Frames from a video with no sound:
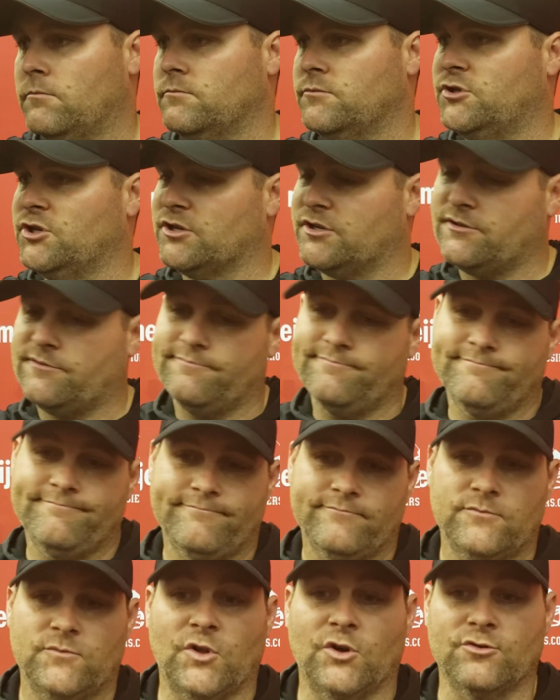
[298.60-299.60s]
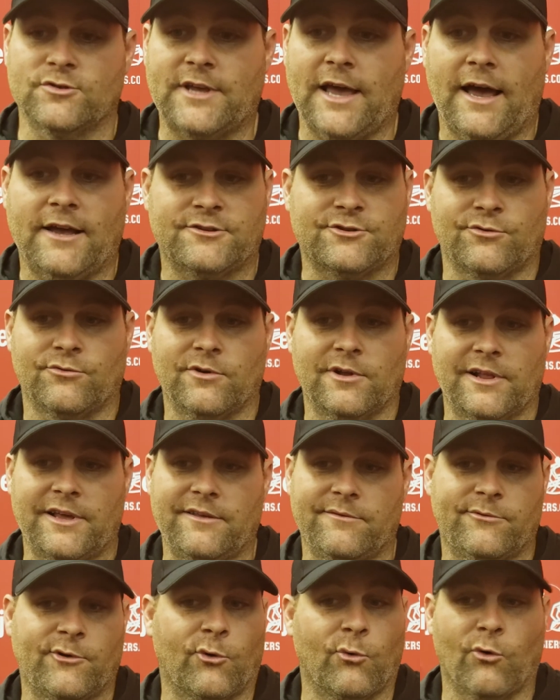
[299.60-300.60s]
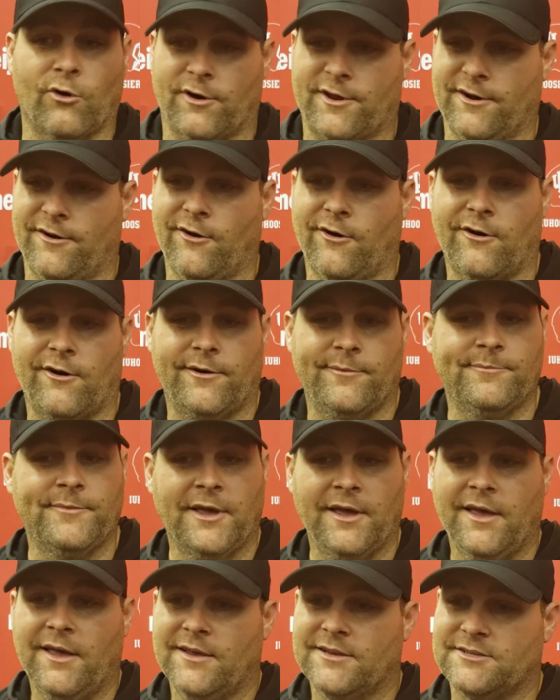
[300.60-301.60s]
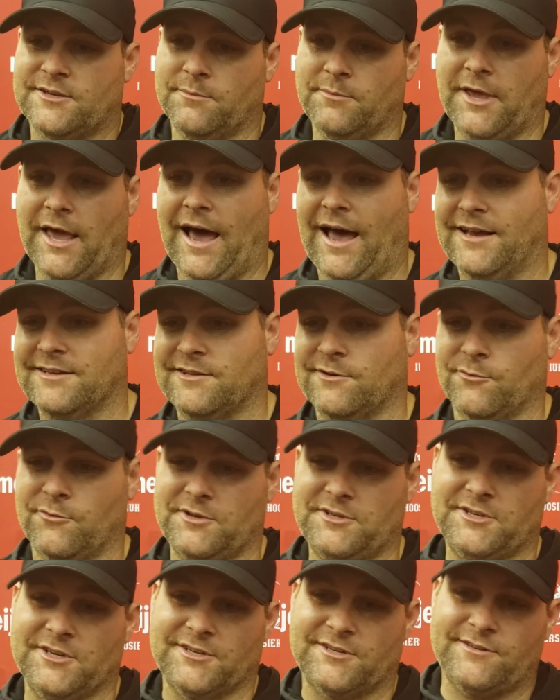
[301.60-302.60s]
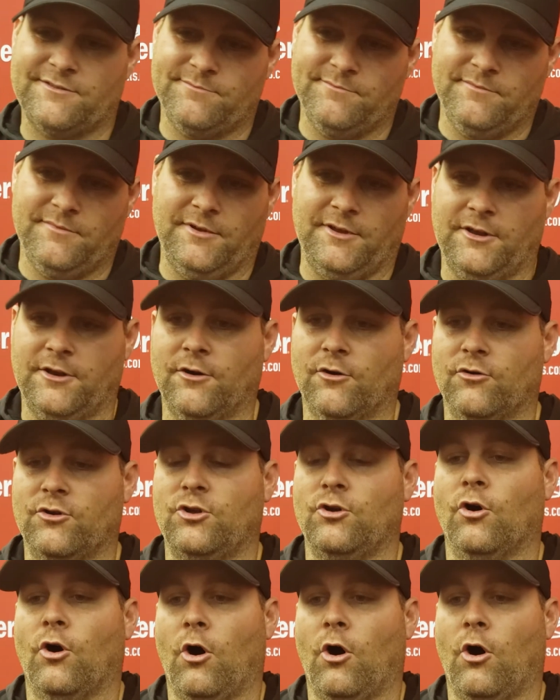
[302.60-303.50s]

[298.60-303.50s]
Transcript: just Those guys are really, they're working hard. Some guys that we just, you know, you